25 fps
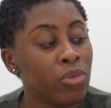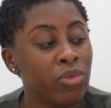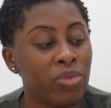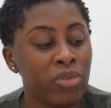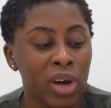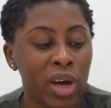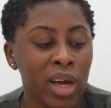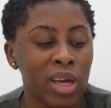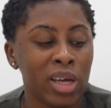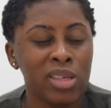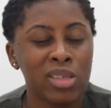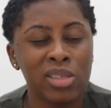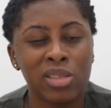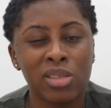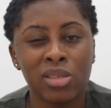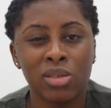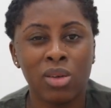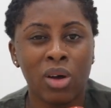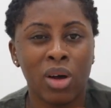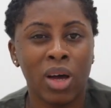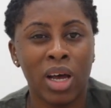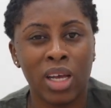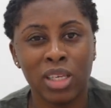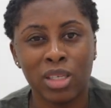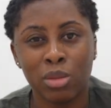far, it's
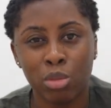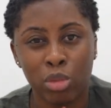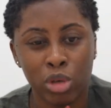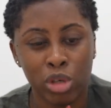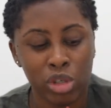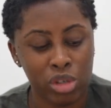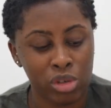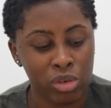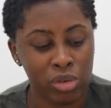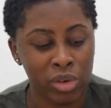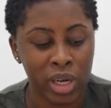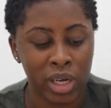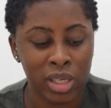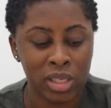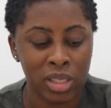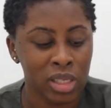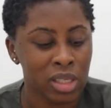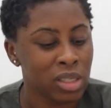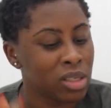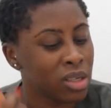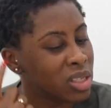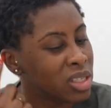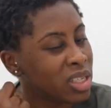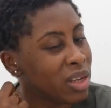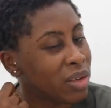not as
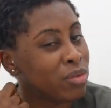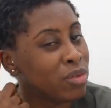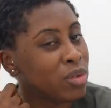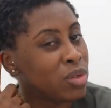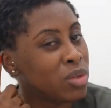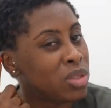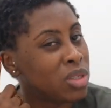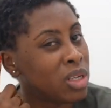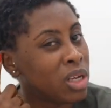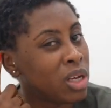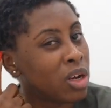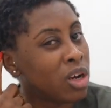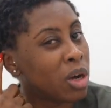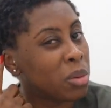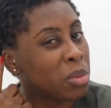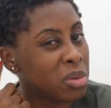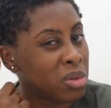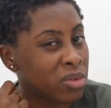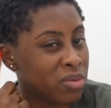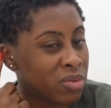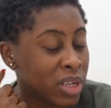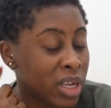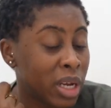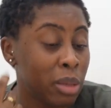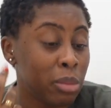moisturizing, because I've used it a couple
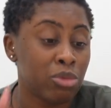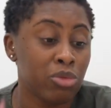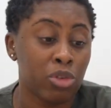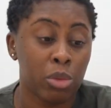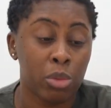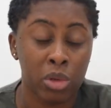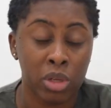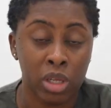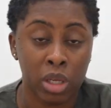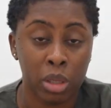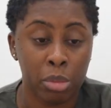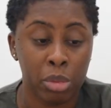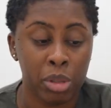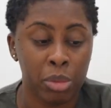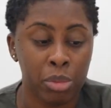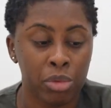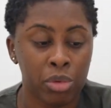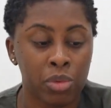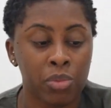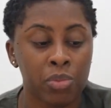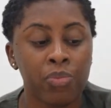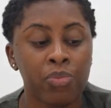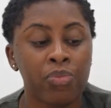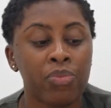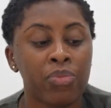of times from other
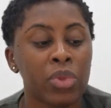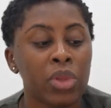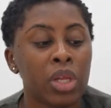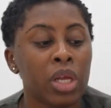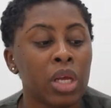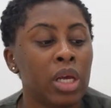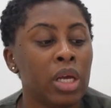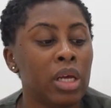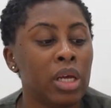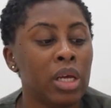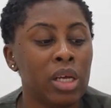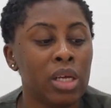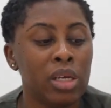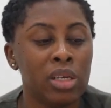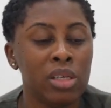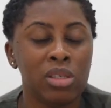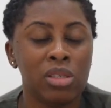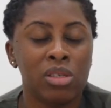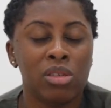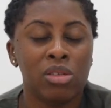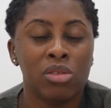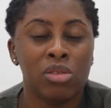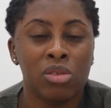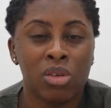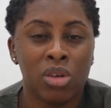people.
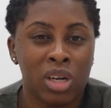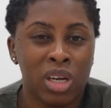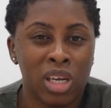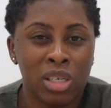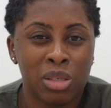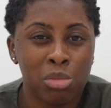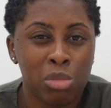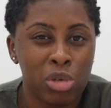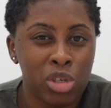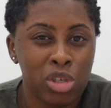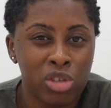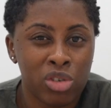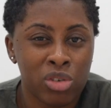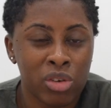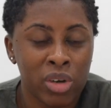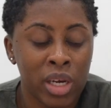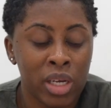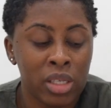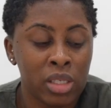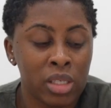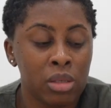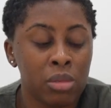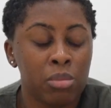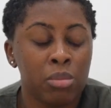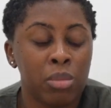It's not as
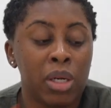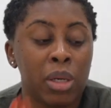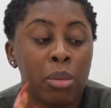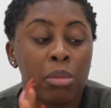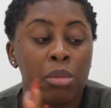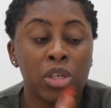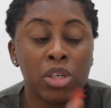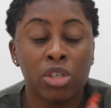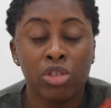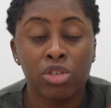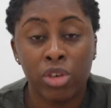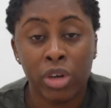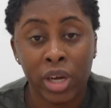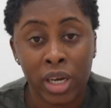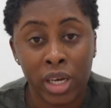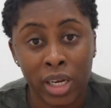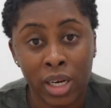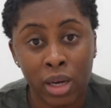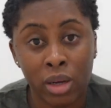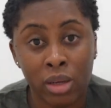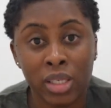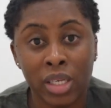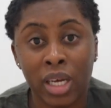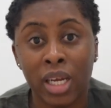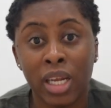moisturizing, but I'm going to try it
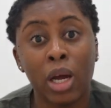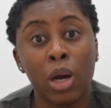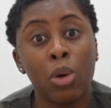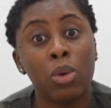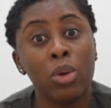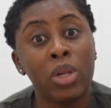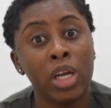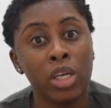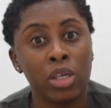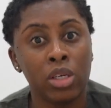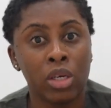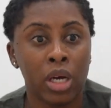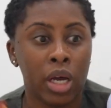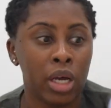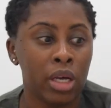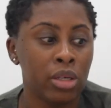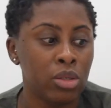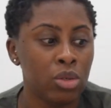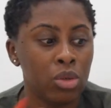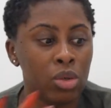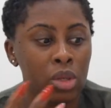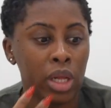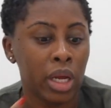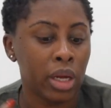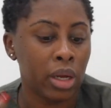out and I'll let you guys
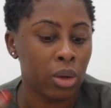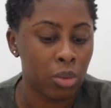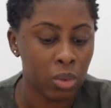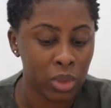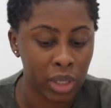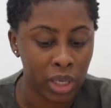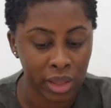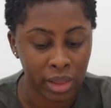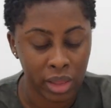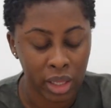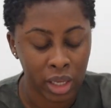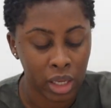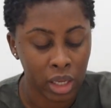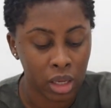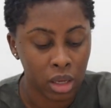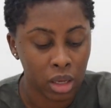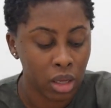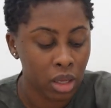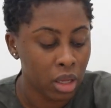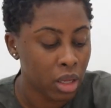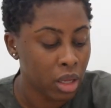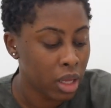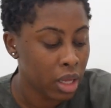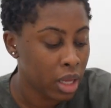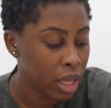know like what I think
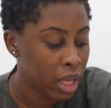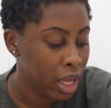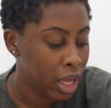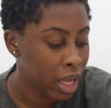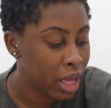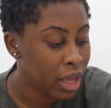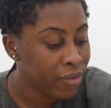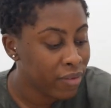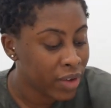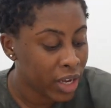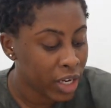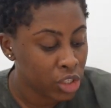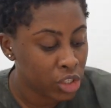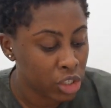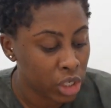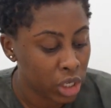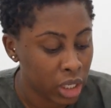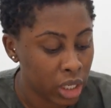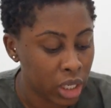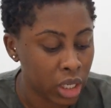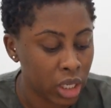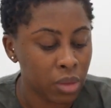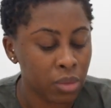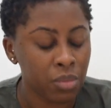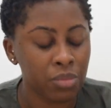
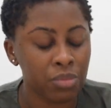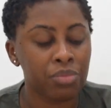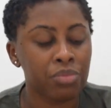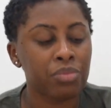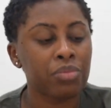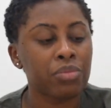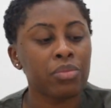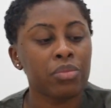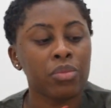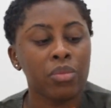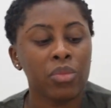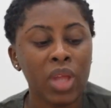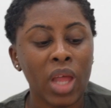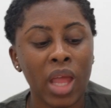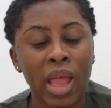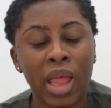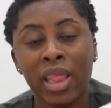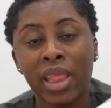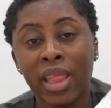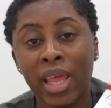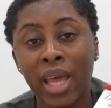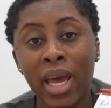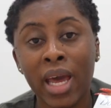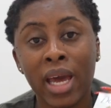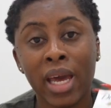eventually.
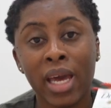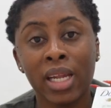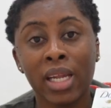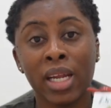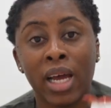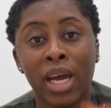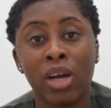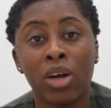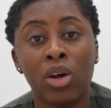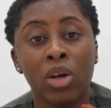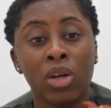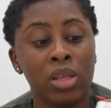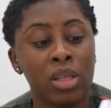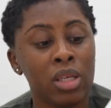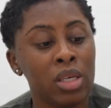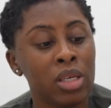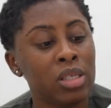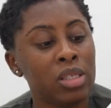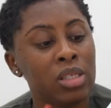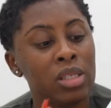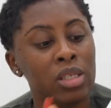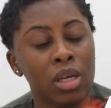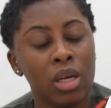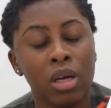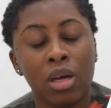Then I got
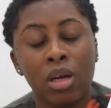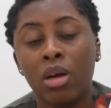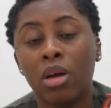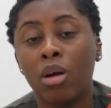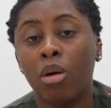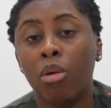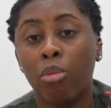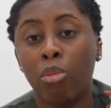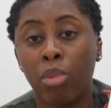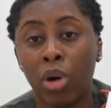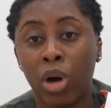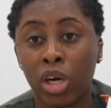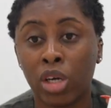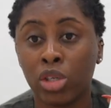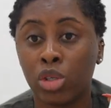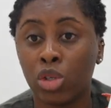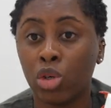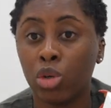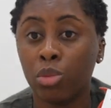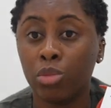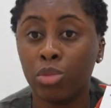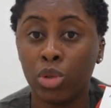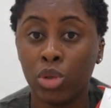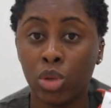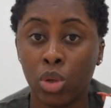this bar
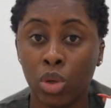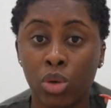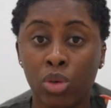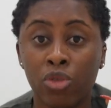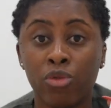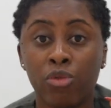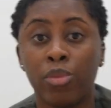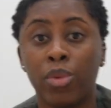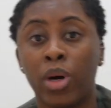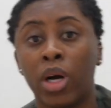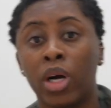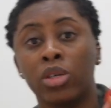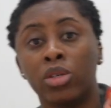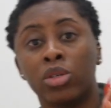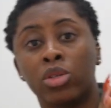soap, Dove bar